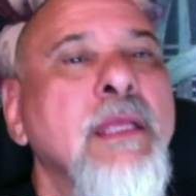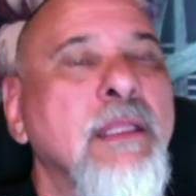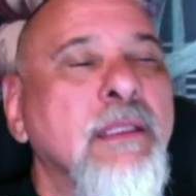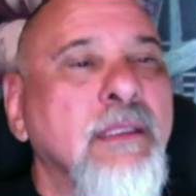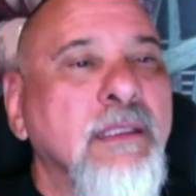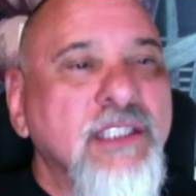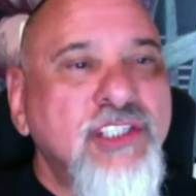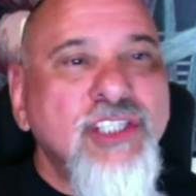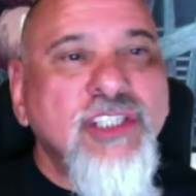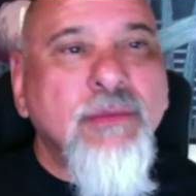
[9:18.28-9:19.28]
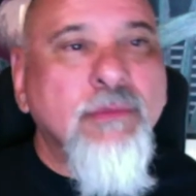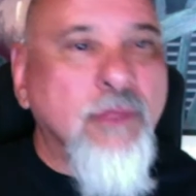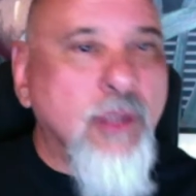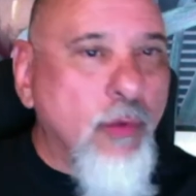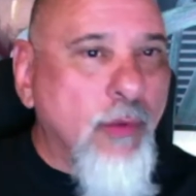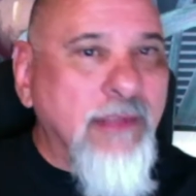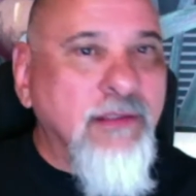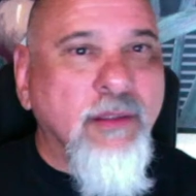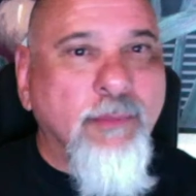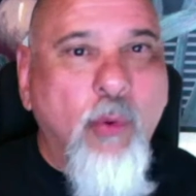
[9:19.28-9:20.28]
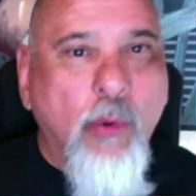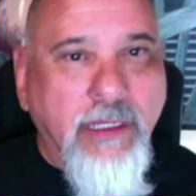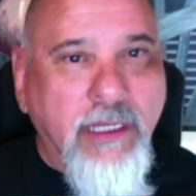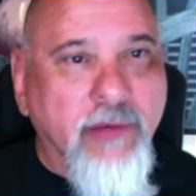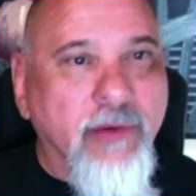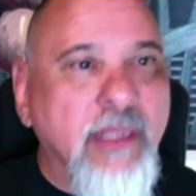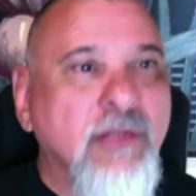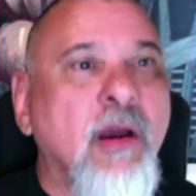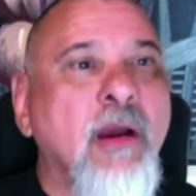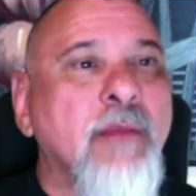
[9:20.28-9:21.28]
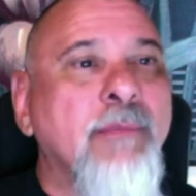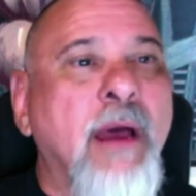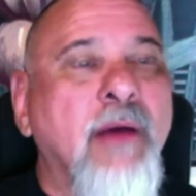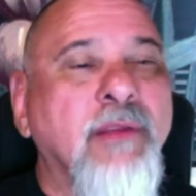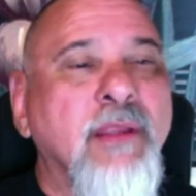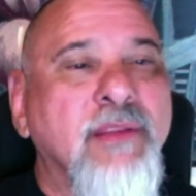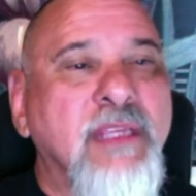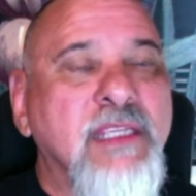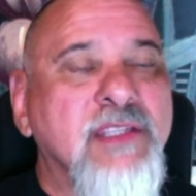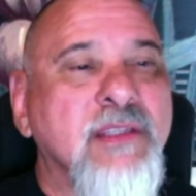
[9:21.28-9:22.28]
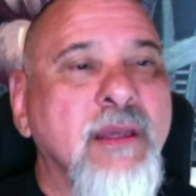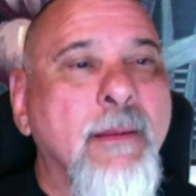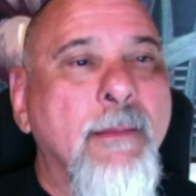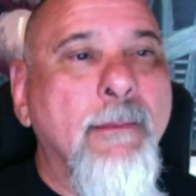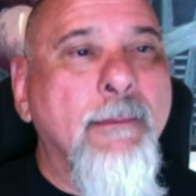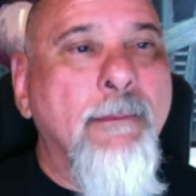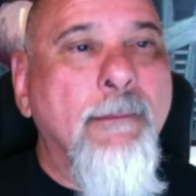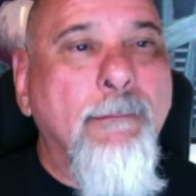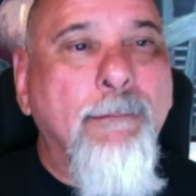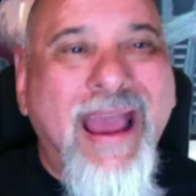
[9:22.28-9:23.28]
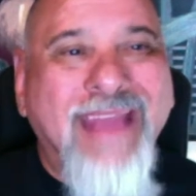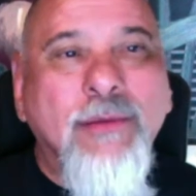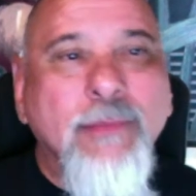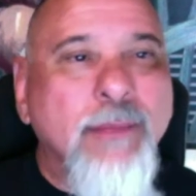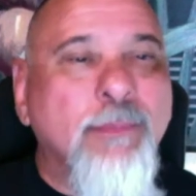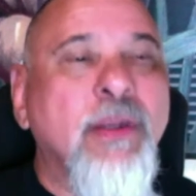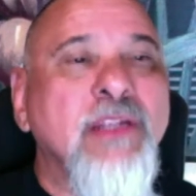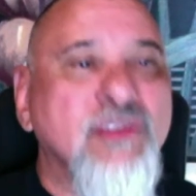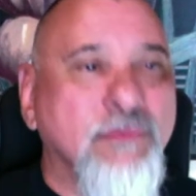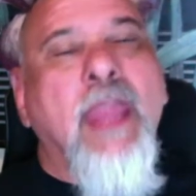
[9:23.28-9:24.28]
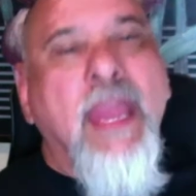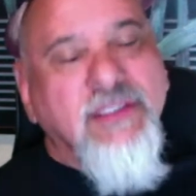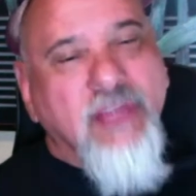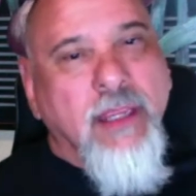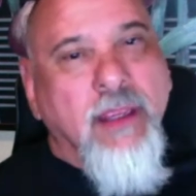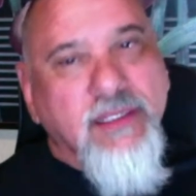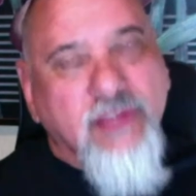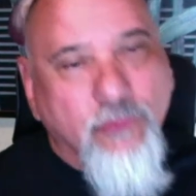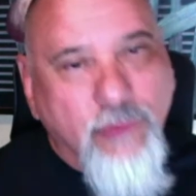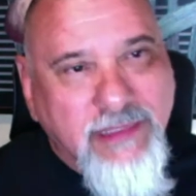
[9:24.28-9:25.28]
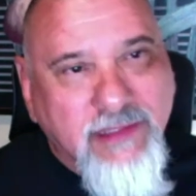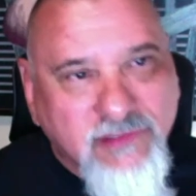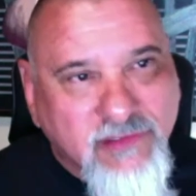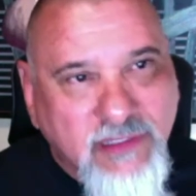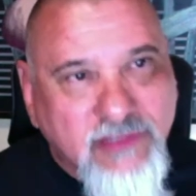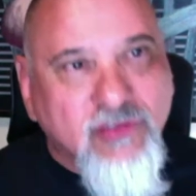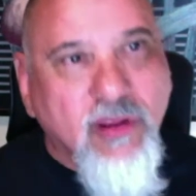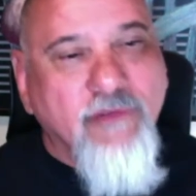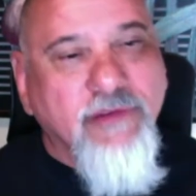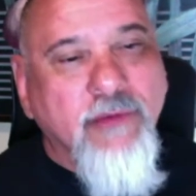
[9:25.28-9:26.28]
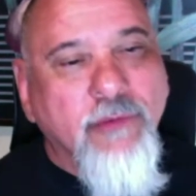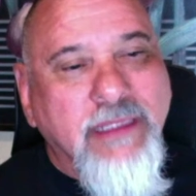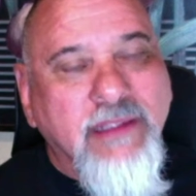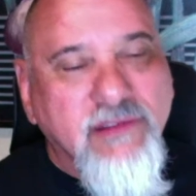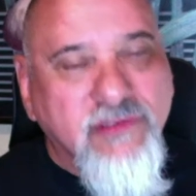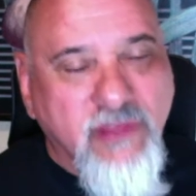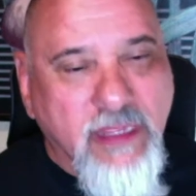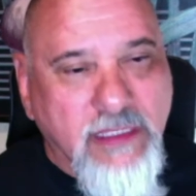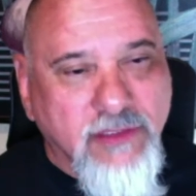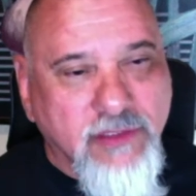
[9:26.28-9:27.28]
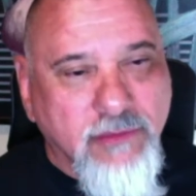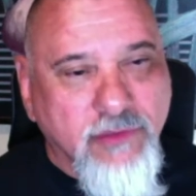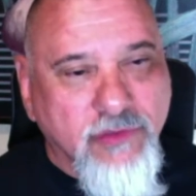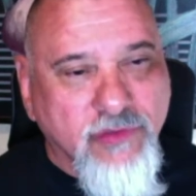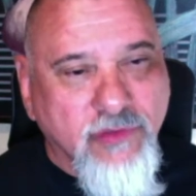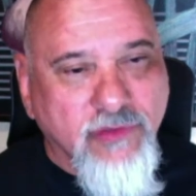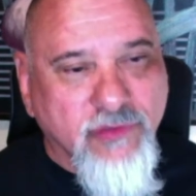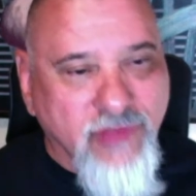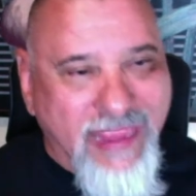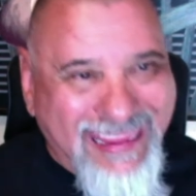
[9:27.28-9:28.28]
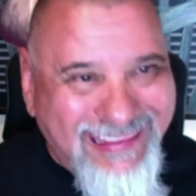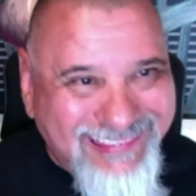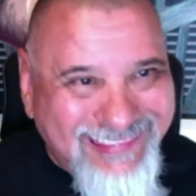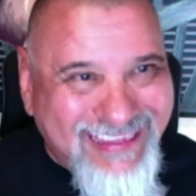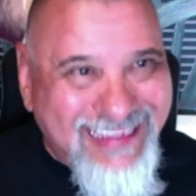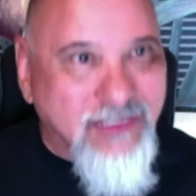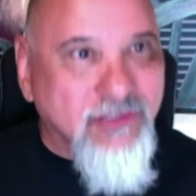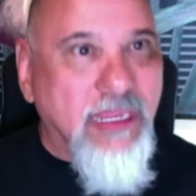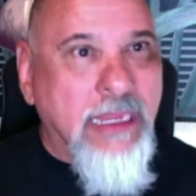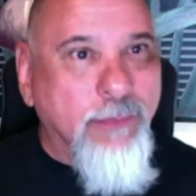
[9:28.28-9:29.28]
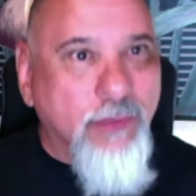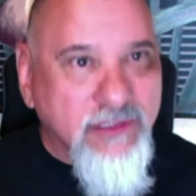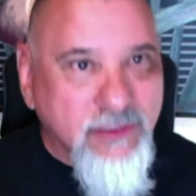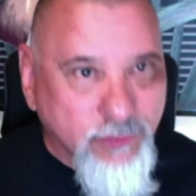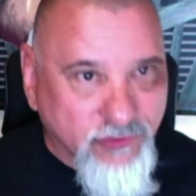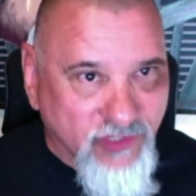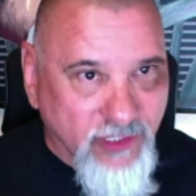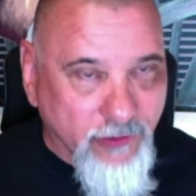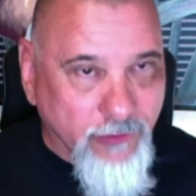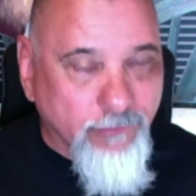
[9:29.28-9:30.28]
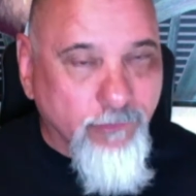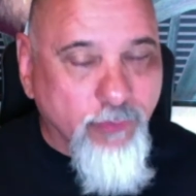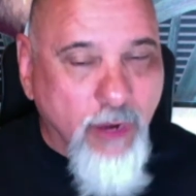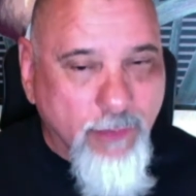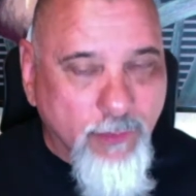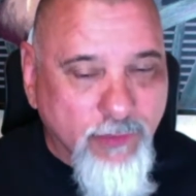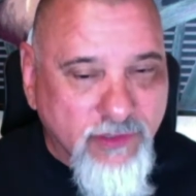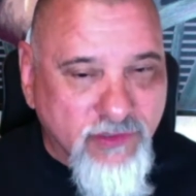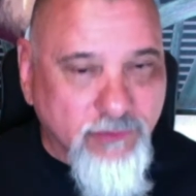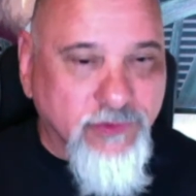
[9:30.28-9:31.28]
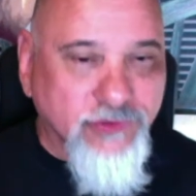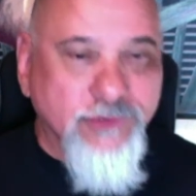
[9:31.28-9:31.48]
let's just go right to the point here and talk about these Biderman principles. As I read this list off and I read these things, there's 8 principles here, proper principles.